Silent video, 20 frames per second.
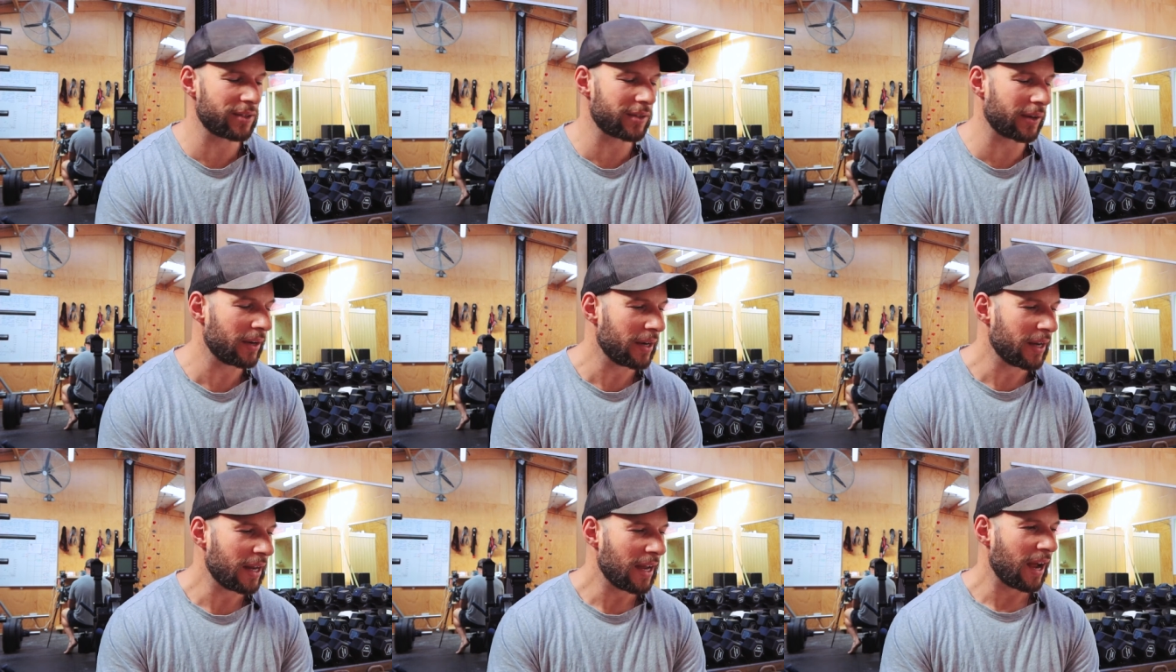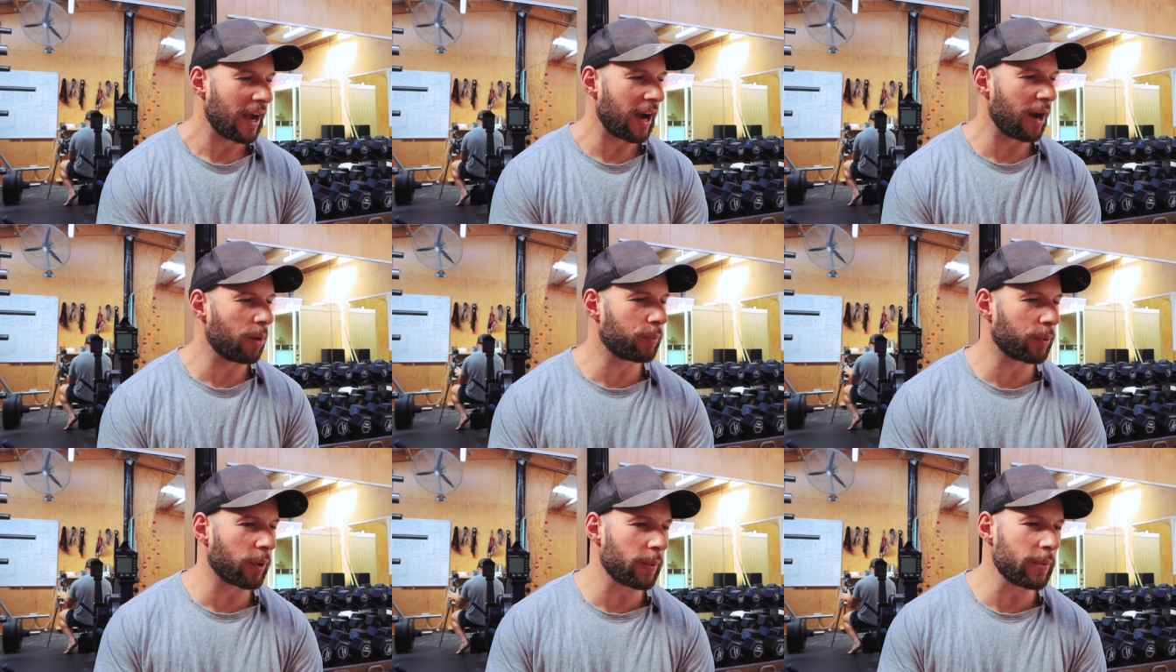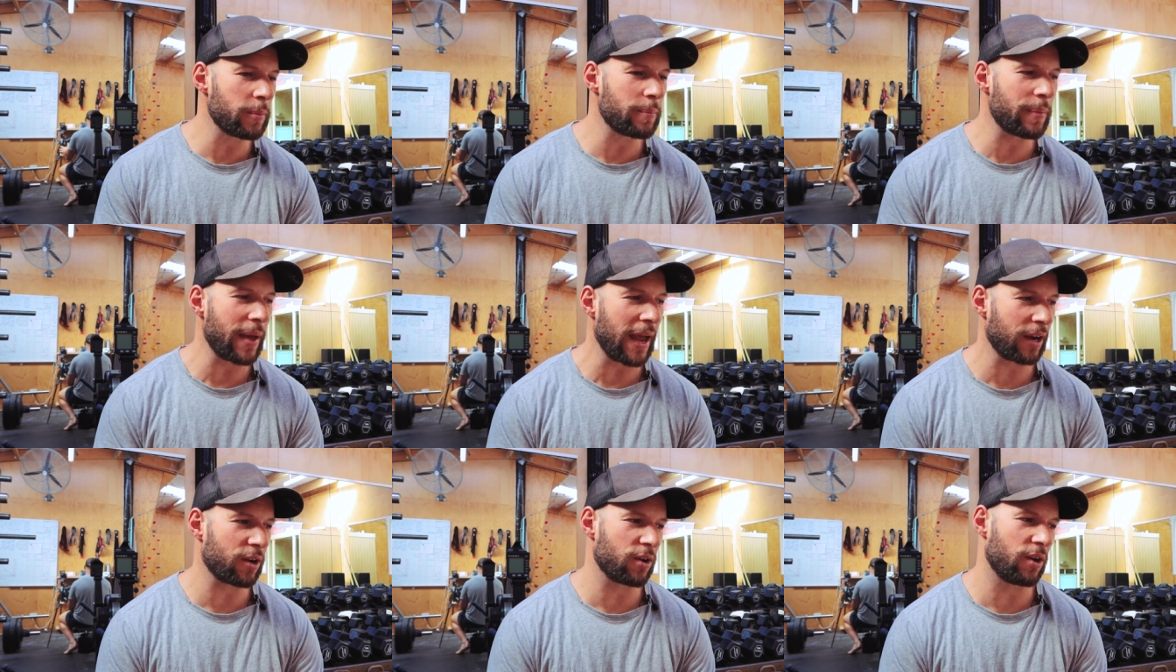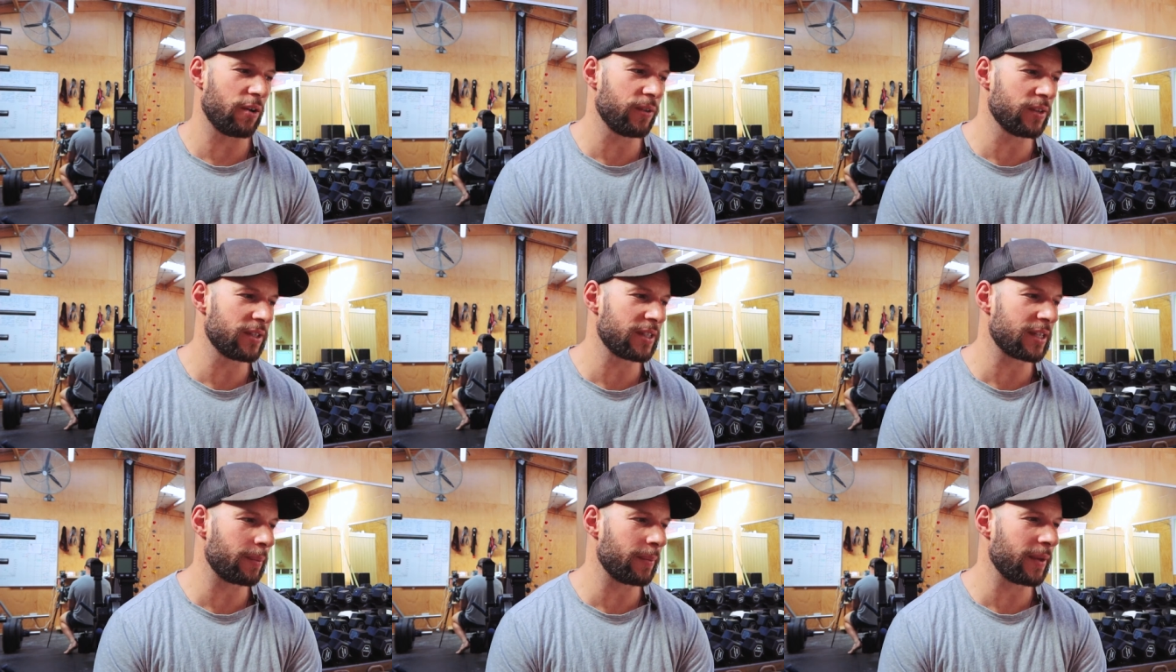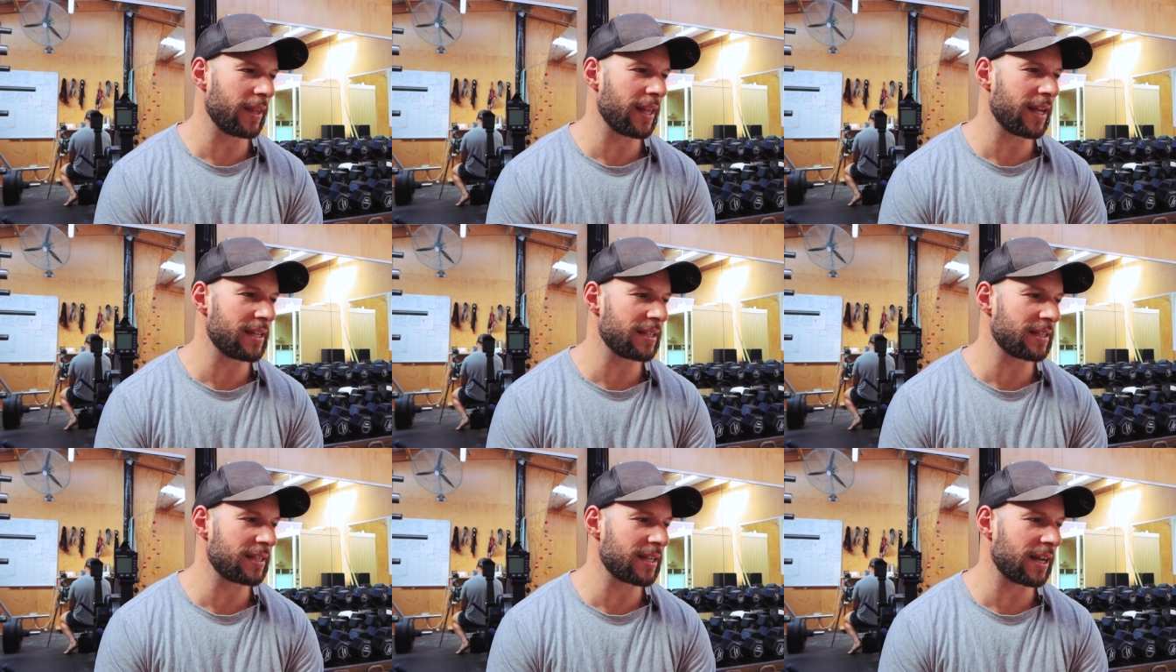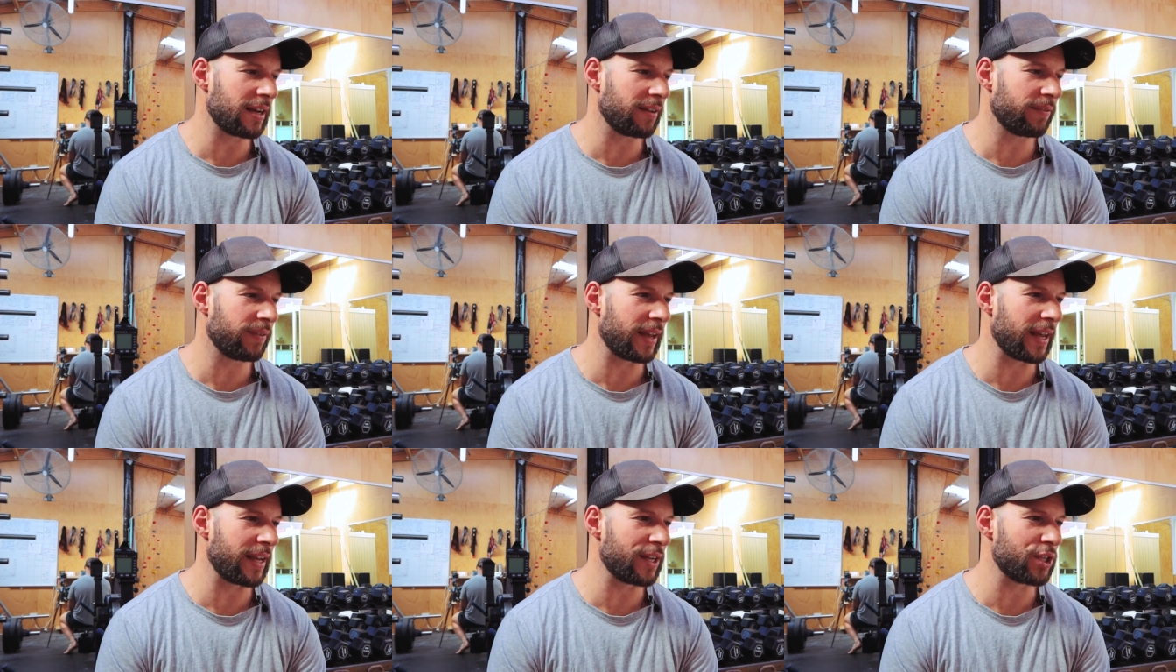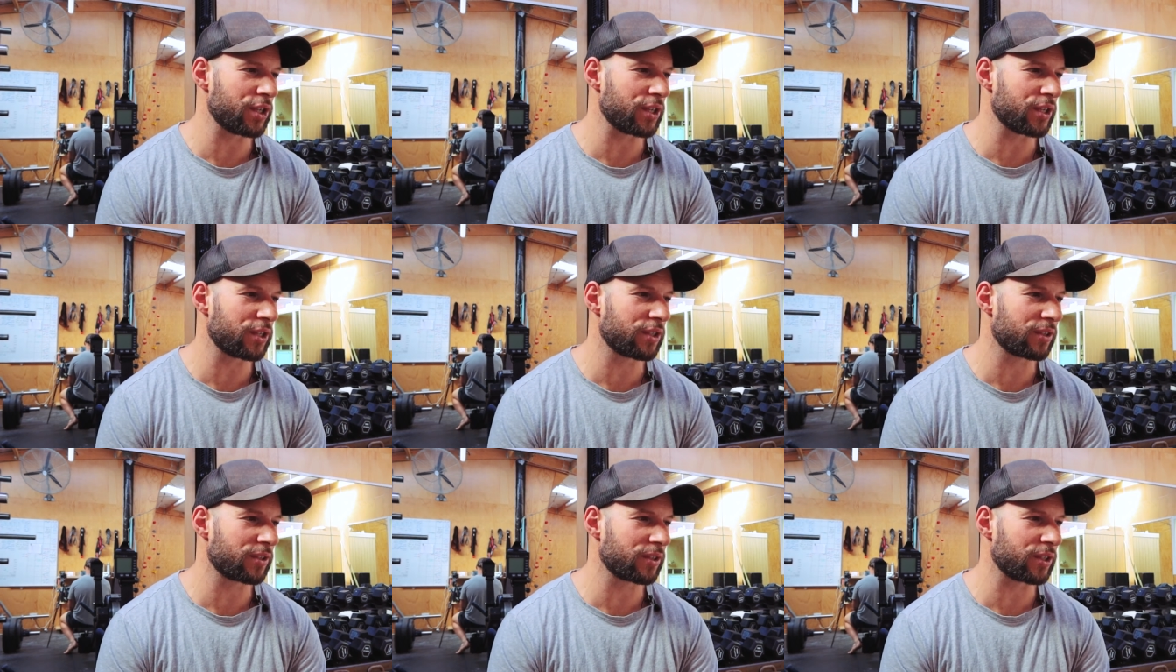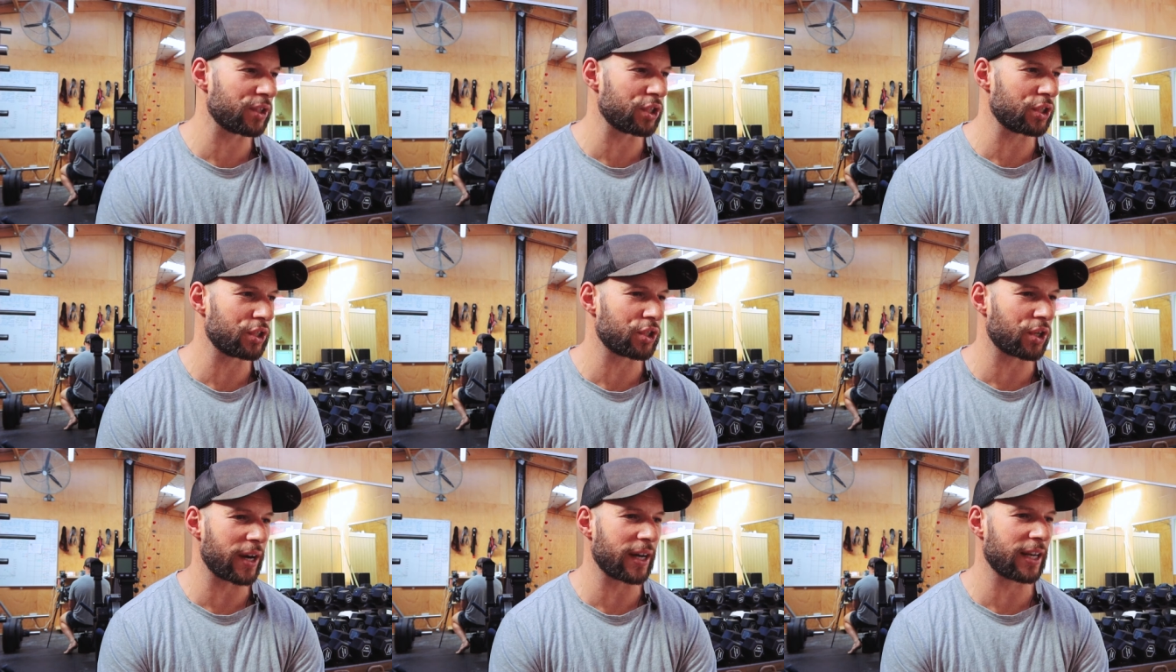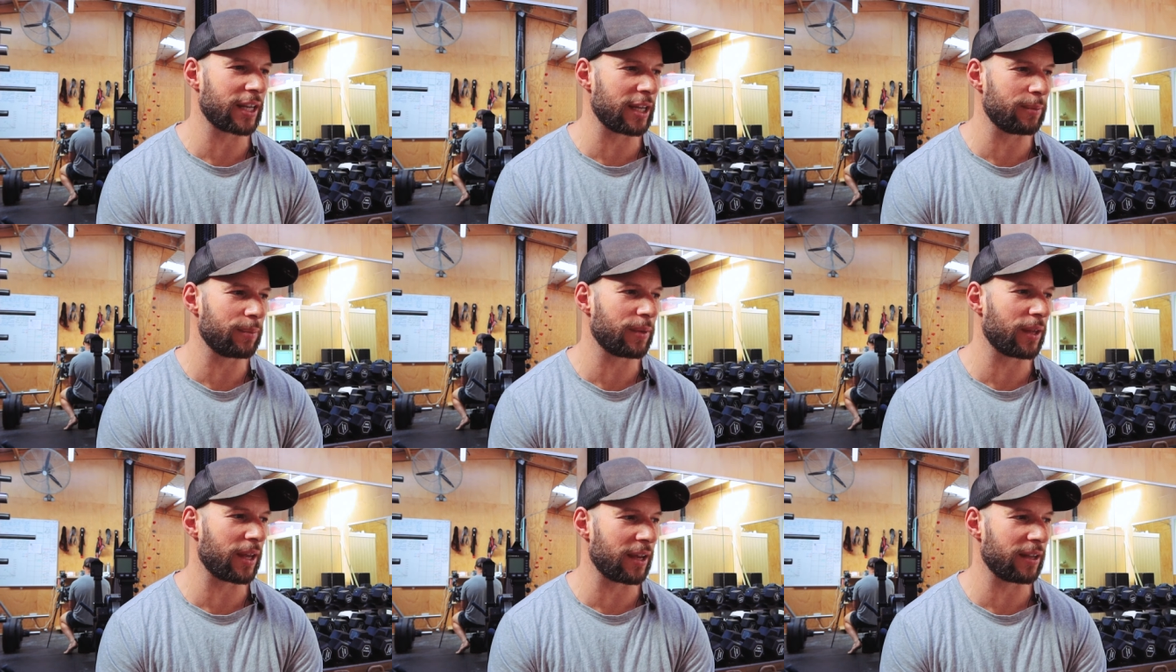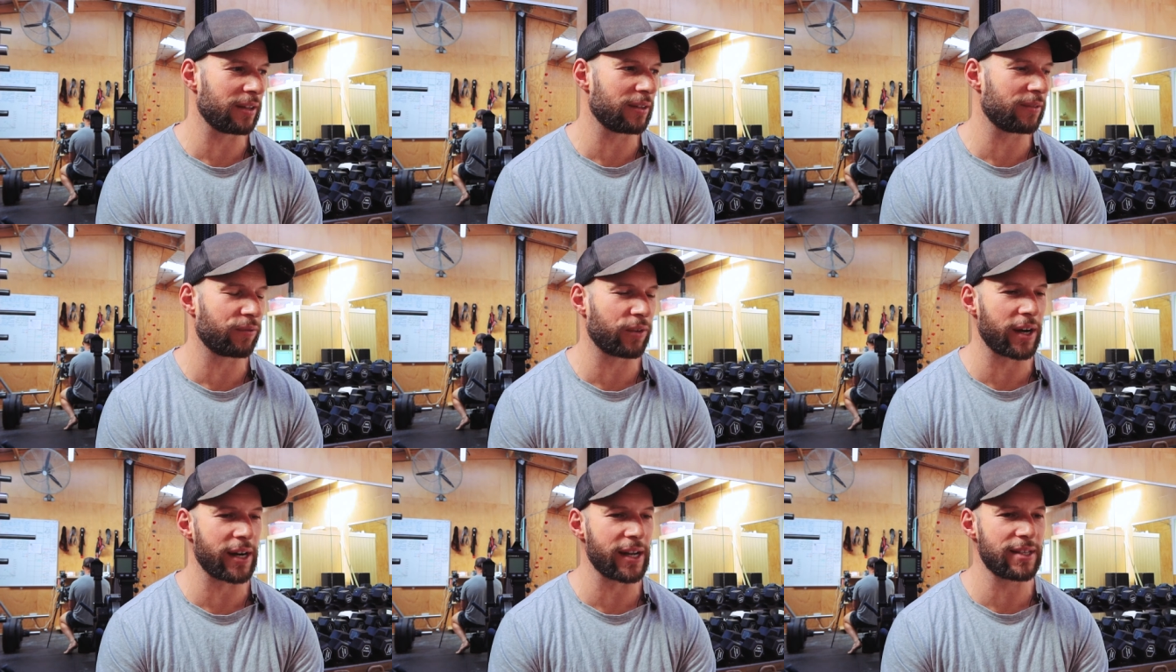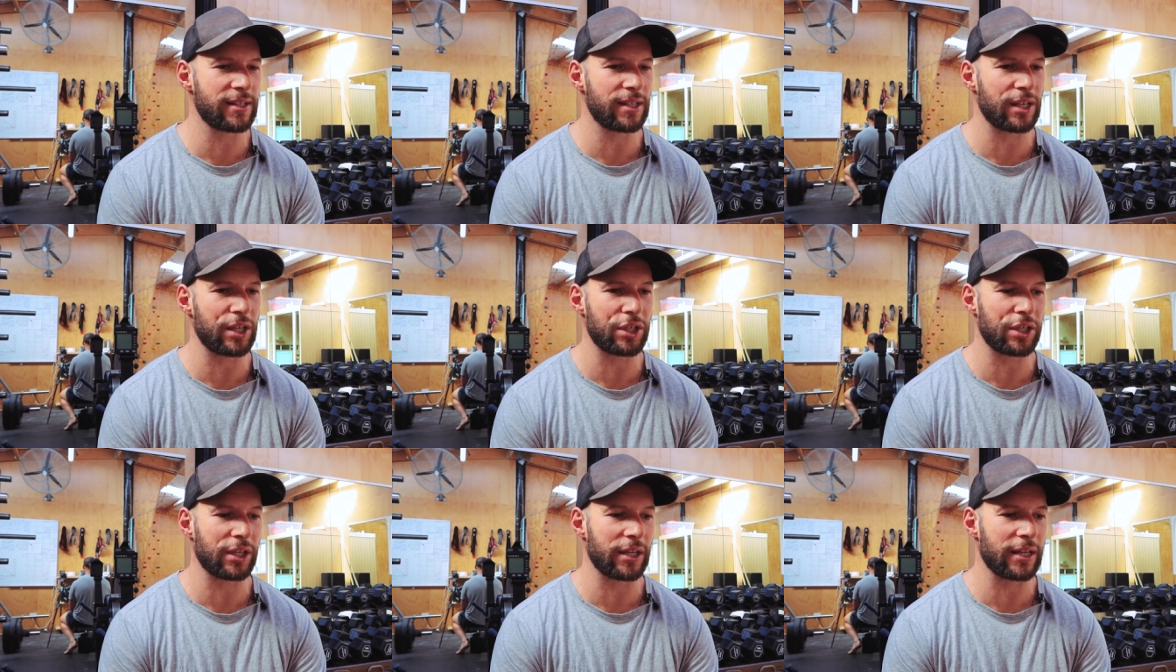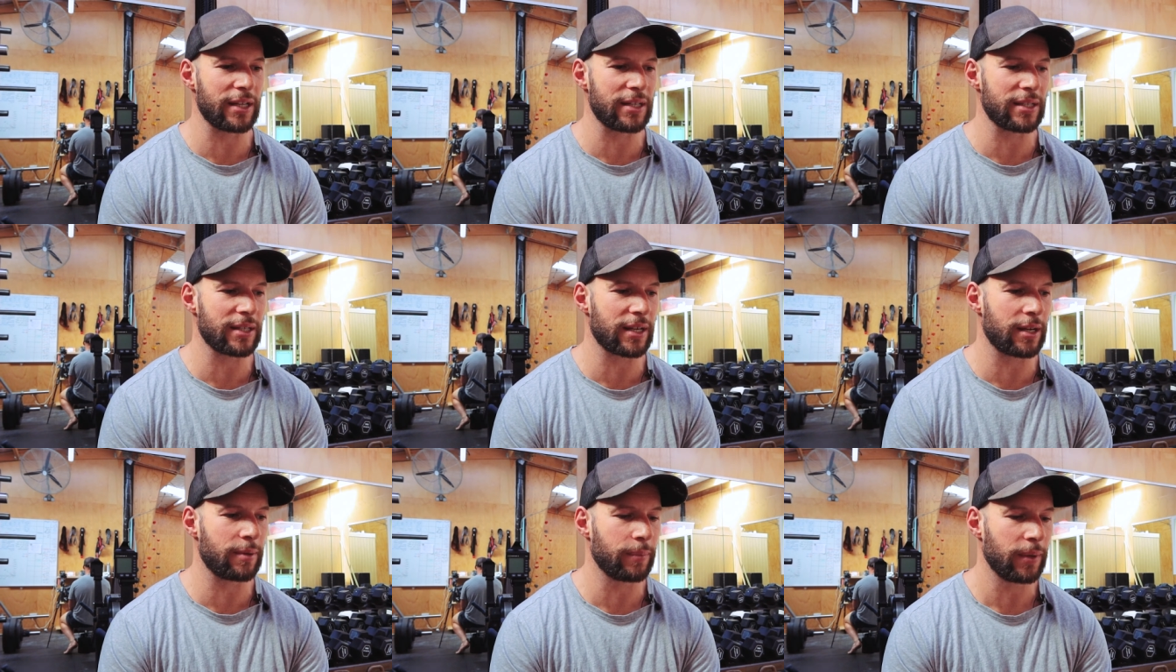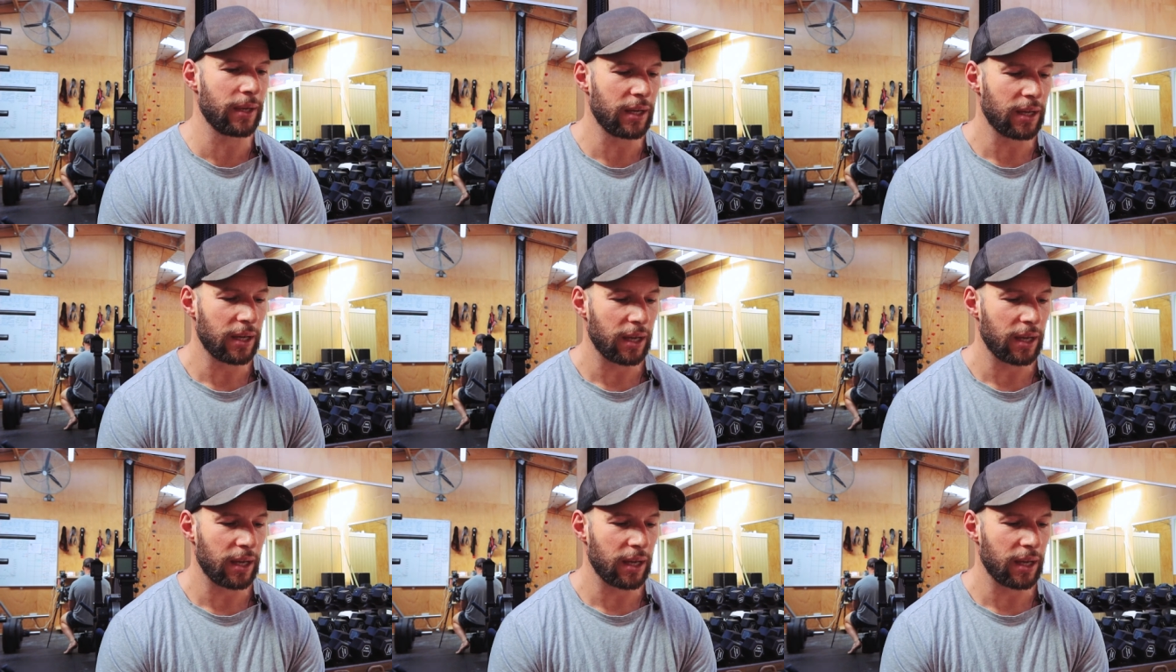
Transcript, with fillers: So I'll probably back off on some of that stuff and just, just try keep that the Friday session as um,